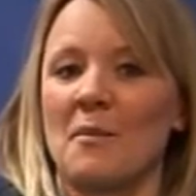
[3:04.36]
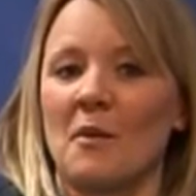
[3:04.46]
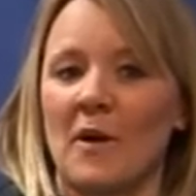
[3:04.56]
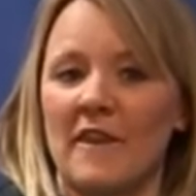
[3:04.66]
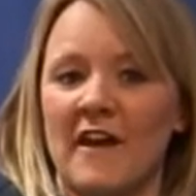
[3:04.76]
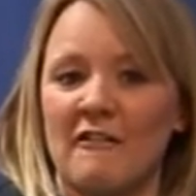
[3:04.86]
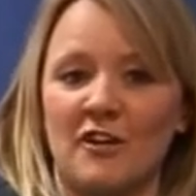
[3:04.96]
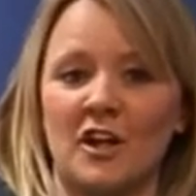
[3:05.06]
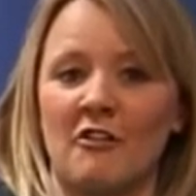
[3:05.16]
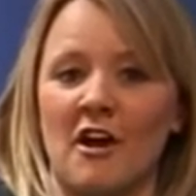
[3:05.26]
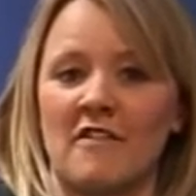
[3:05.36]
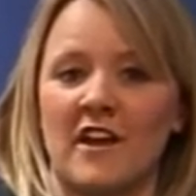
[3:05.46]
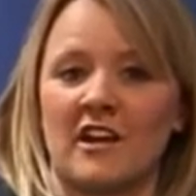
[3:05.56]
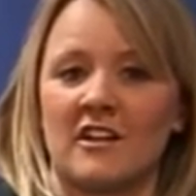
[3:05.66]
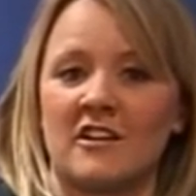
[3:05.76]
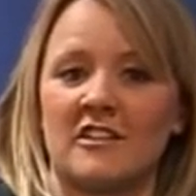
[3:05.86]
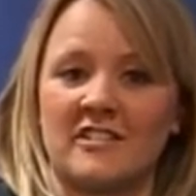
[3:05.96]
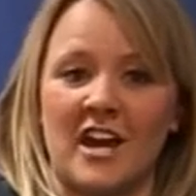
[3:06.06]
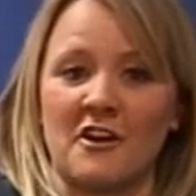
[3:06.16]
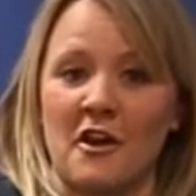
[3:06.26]
but when they're fully grown, they can
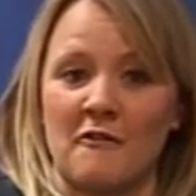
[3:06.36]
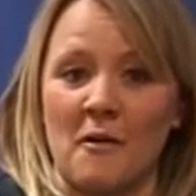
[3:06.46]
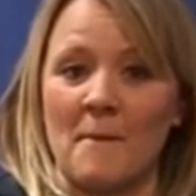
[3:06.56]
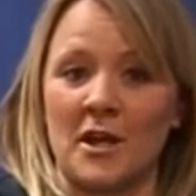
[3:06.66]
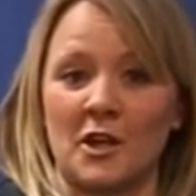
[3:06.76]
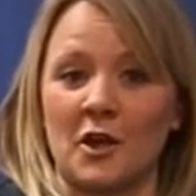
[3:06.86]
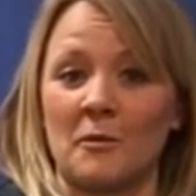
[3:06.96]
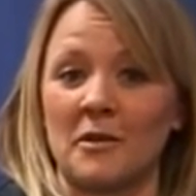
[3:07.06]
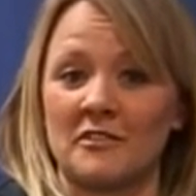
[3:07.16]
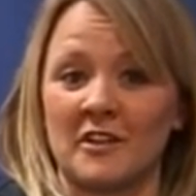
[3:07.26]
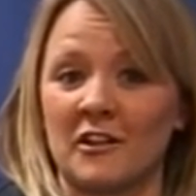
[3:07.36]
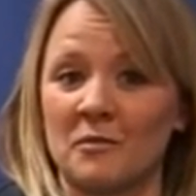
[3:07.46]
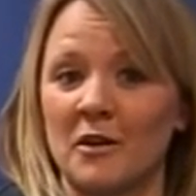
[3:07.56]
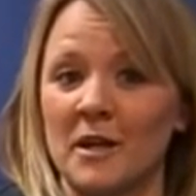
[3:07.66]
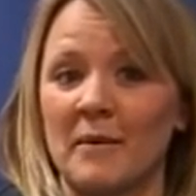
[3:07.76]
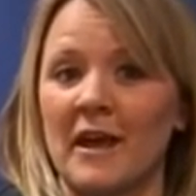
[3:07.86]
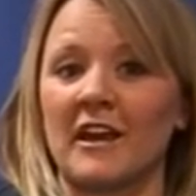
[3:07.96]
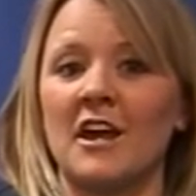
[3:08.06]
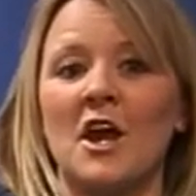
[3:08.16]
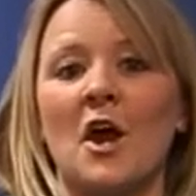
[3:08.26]
stand over a Mini Cooper, so that's pretty
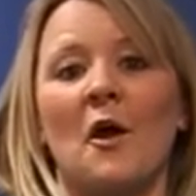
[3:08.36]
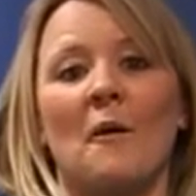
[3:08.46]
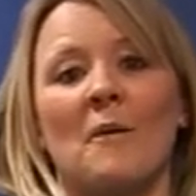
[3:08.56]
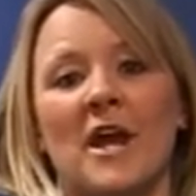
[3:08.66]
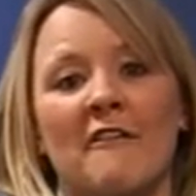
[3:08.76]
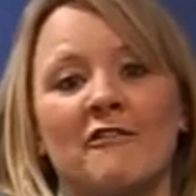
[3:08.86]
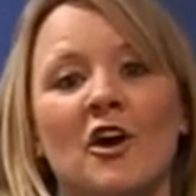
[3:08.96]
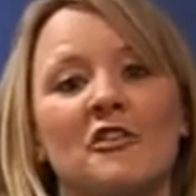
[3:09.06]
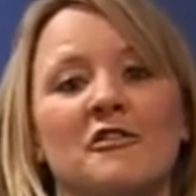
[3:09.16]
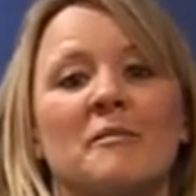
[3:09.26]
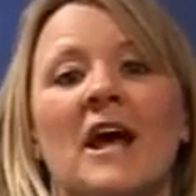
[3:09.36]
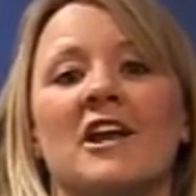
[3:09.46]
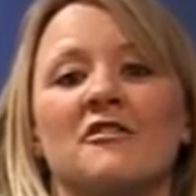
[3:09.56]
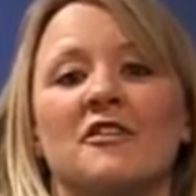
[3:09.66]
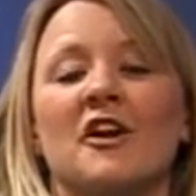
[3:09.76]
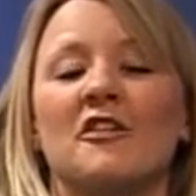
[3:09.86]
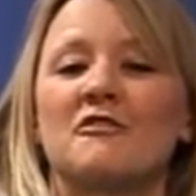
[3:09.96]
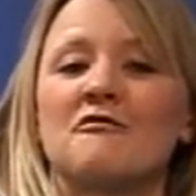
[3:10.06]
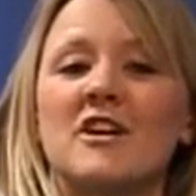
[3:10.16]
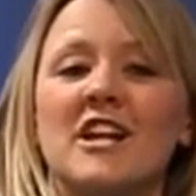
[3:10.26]
big. We have lots of plans for lots
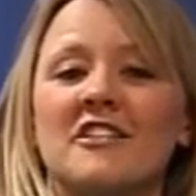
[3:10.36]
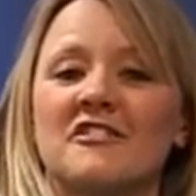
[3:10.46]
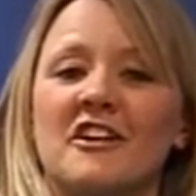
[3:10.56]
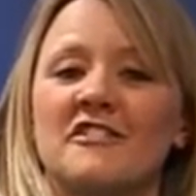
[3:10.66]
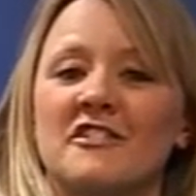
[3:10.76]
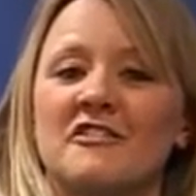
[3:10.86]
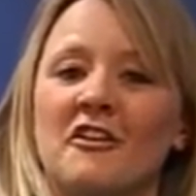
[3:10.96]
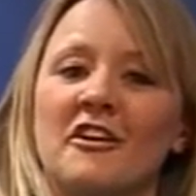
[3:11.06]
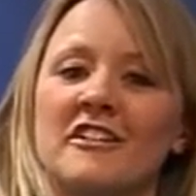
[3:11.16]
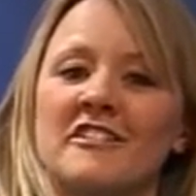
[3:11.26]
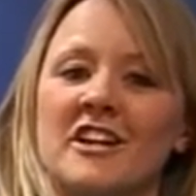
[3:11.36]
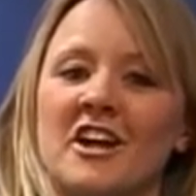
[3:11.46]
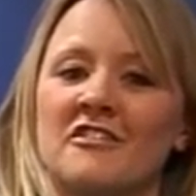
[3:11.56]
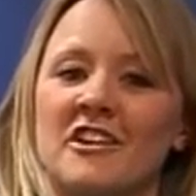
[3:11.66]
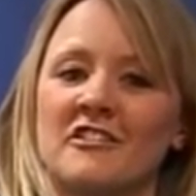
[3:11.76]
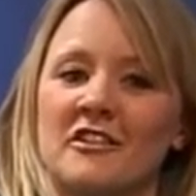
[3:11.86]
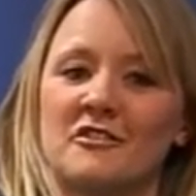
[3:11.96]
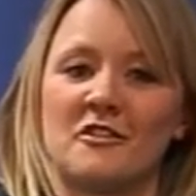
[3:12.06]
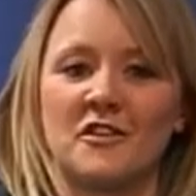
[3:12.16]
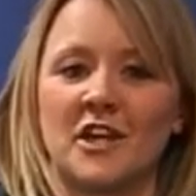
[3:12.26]
of really exciting stock in the Sea Life Centre,
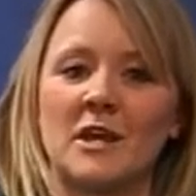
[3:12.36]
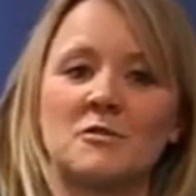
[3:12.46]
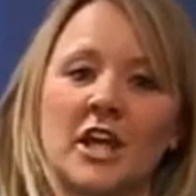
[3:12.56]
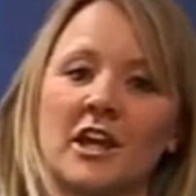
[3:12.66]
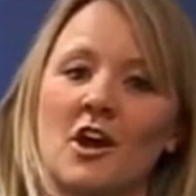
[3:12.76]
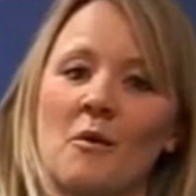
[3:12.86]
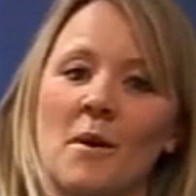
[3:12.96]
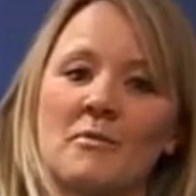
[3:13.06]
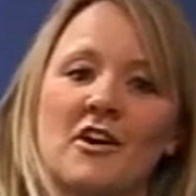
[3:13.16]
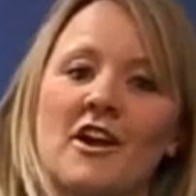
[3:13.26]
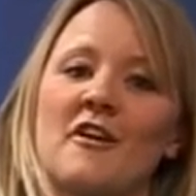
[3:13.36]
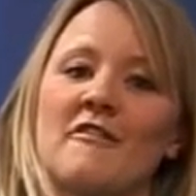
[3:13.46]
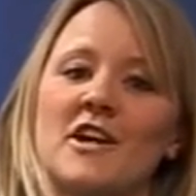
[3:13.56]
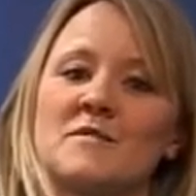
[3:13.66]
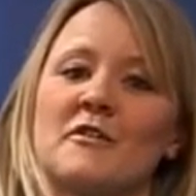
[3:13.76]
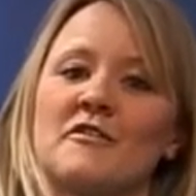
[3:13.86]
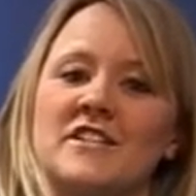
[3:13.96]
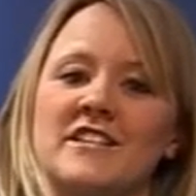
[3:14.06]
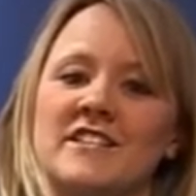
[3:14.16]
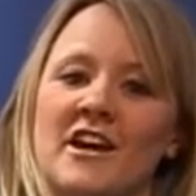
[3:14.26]
so if you keep checking our website and our Facebook for
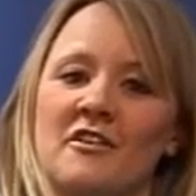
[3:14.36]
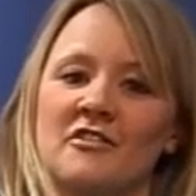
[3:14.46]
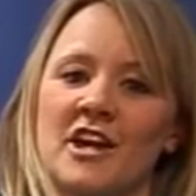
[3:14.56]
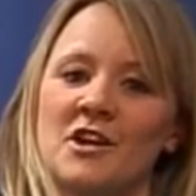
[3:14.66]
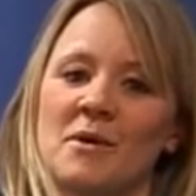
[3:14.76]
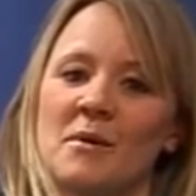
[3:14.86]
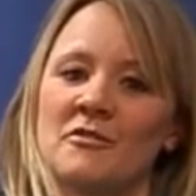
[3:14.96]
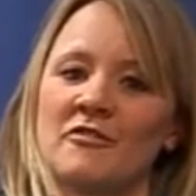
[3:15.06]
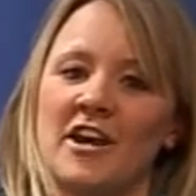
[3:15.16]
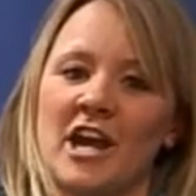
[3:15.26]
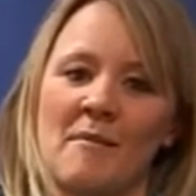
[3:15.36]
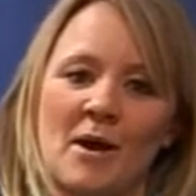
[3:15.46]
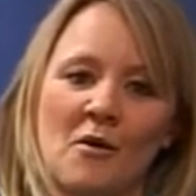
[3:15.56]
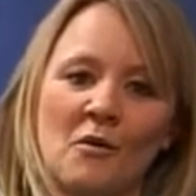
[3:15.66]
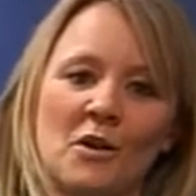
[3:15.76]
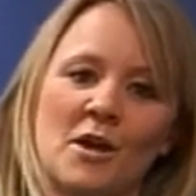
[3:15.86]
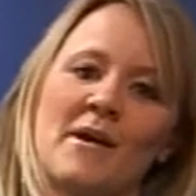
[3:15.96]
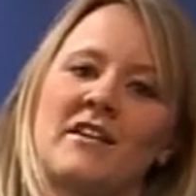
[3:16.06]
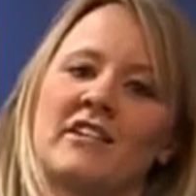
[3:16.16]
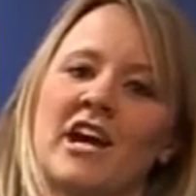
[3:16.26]
details, and you'll be able to find out about all the
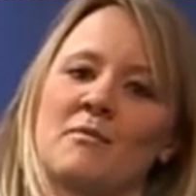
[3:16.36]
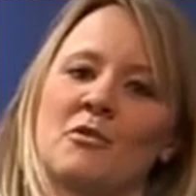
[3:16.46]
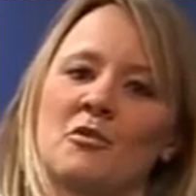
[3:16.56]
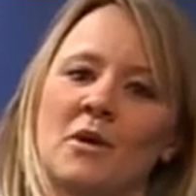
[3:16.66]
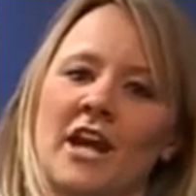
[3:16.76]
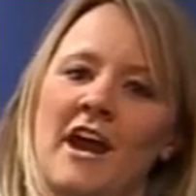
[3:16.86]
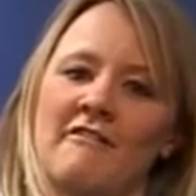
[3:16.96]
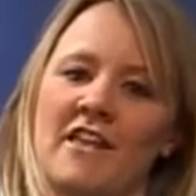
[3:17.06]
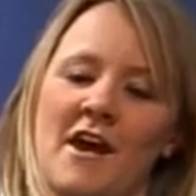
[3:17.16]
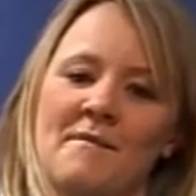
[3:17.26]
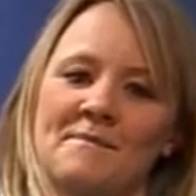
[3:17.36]
amazing animals we're going to have there.